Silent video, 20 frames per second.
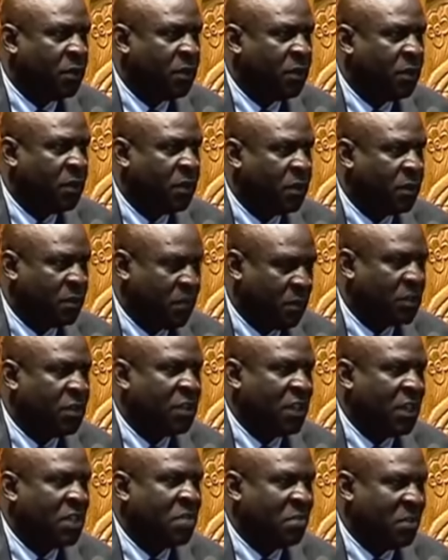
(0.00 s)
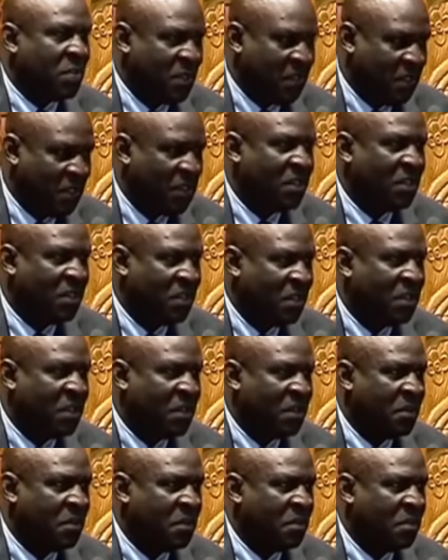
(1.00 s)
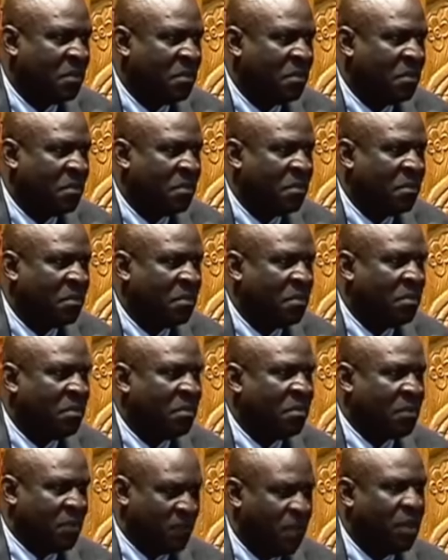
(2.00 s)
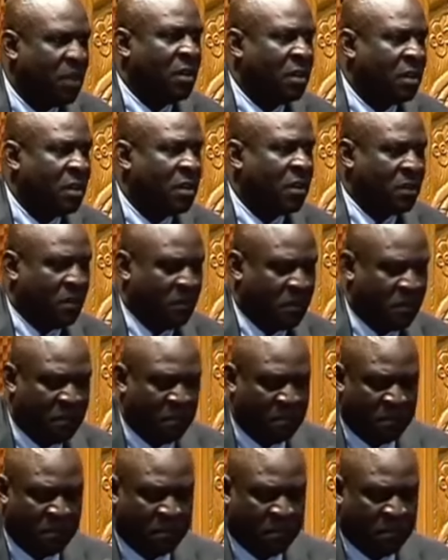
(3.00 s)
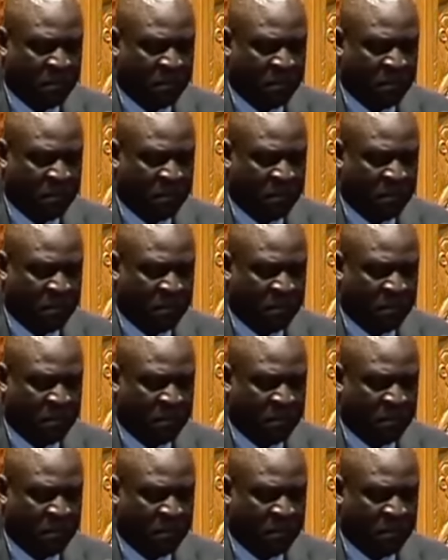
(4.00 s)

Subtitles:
Mr. Speaker, I want to thank you for this opportunity. Yeah. Mr.